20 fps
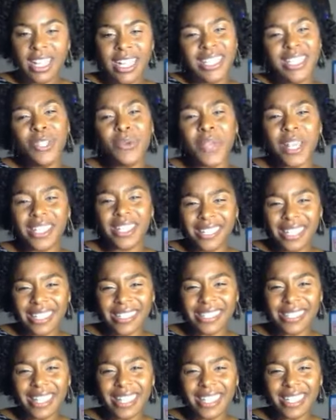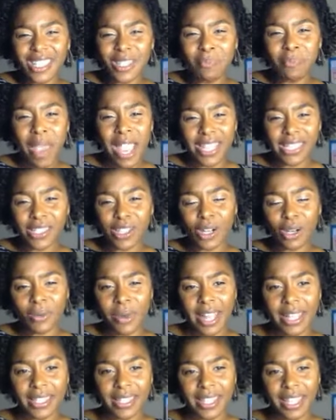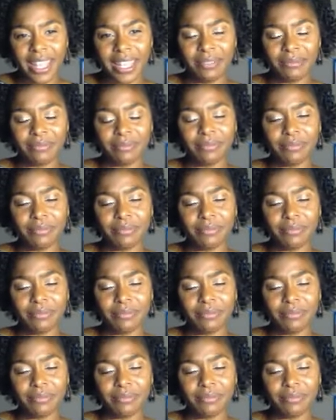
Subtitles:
to exist in the space correctly.